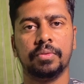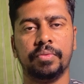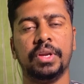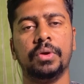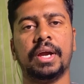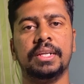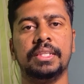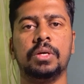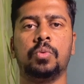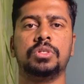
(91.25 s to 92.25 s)
where you
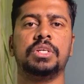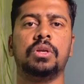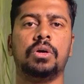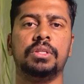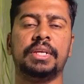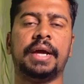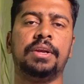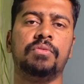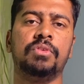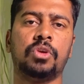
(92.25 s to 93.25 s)
write the question or the
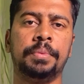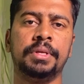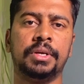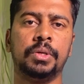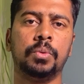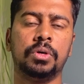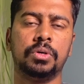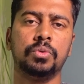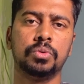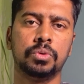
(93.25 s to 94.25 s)
title of the topic that you
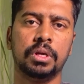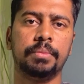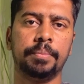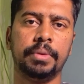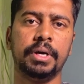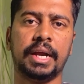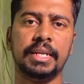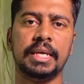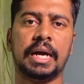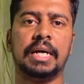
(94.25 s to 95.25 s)
want to remember
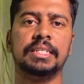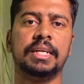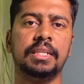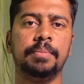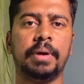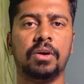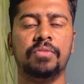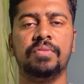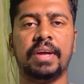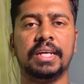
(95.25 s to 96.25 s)
and the answer at the back
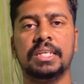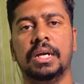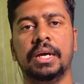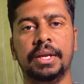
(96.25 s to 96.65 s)
of the flashcard,